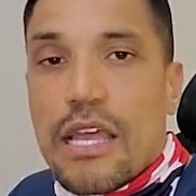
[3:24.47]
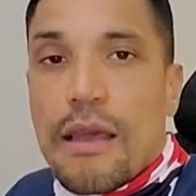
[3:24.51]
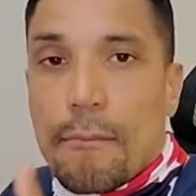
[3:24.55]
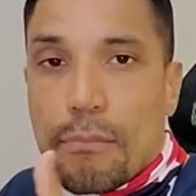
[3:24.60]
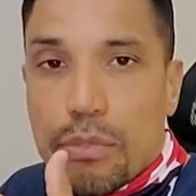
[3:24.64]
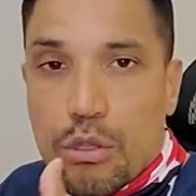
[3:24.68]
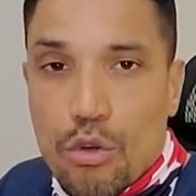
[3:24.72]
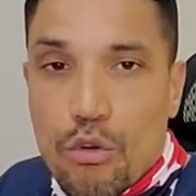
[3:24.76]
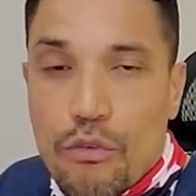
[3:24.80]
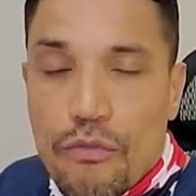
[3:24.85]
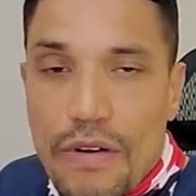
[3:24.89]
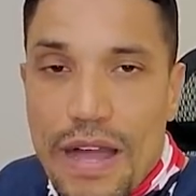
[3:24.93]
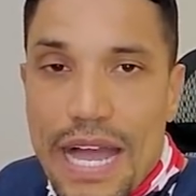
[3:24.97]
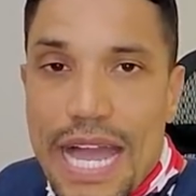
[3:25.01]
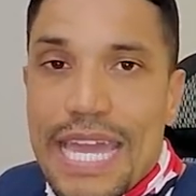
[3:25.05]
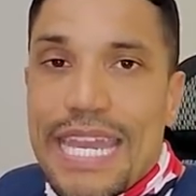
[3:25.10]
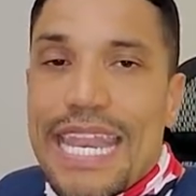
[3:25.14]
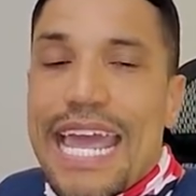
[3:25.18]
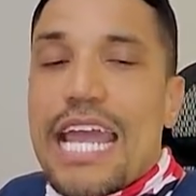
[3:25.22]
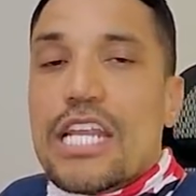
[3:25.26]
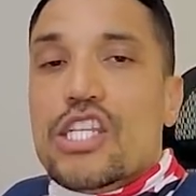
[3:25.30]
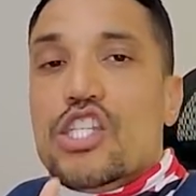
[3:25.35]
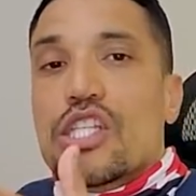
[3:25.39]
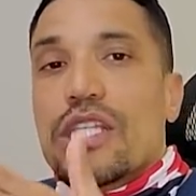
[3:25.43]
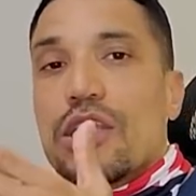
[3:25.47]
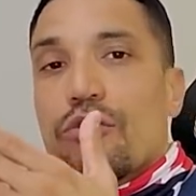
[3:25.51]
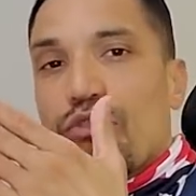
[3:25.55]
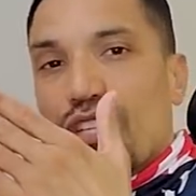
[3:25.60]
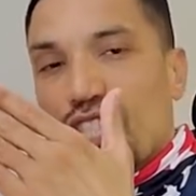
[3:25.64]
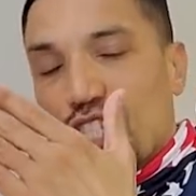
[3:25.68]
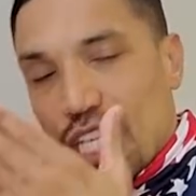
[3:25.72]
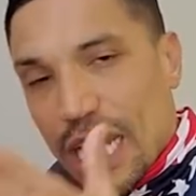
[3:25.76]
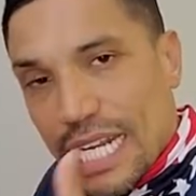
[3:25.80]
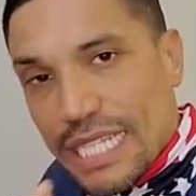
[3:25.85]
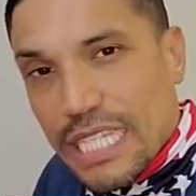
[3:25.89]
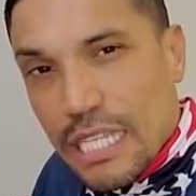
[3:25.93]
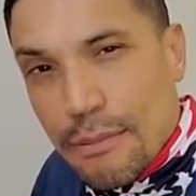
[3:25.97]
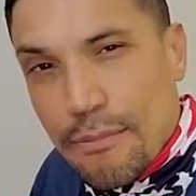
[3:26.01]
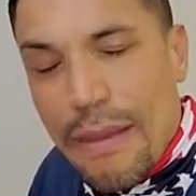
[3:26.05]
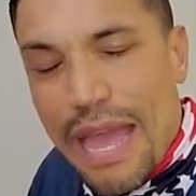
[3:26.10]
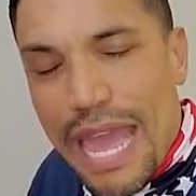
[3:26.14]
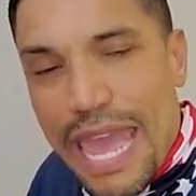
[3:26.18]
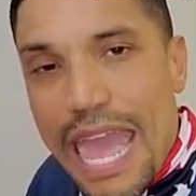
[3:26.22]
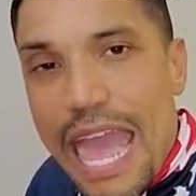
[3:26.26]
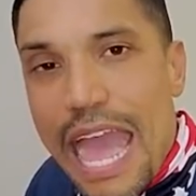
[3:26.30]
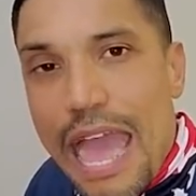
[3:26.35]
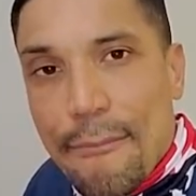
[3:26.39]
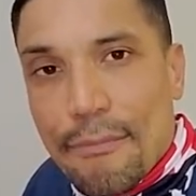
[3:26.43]
Bluevine actually rejected
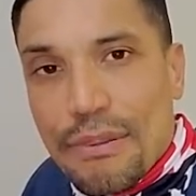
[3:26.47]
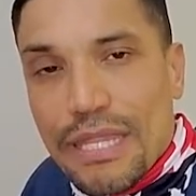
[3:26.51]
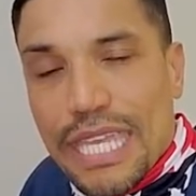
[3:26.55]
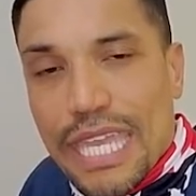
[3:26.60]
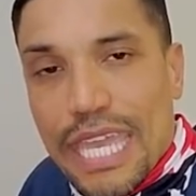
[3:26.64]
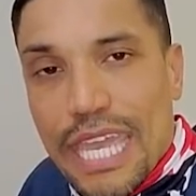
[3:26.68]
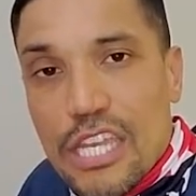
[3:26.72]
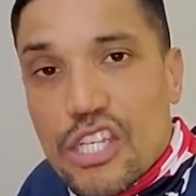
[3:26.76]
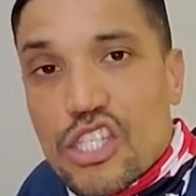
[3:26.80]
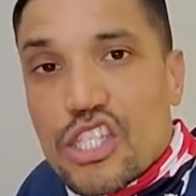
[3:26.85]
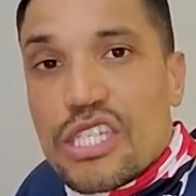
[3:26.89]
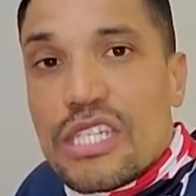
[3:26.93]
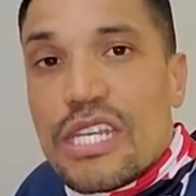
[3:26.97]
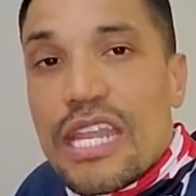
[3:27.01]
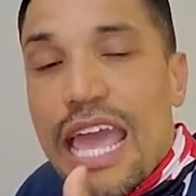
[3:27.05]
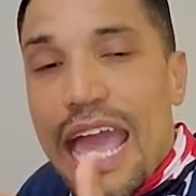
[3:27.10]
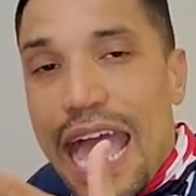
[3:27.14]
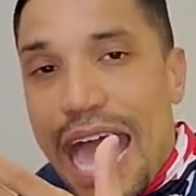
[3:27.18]
my application.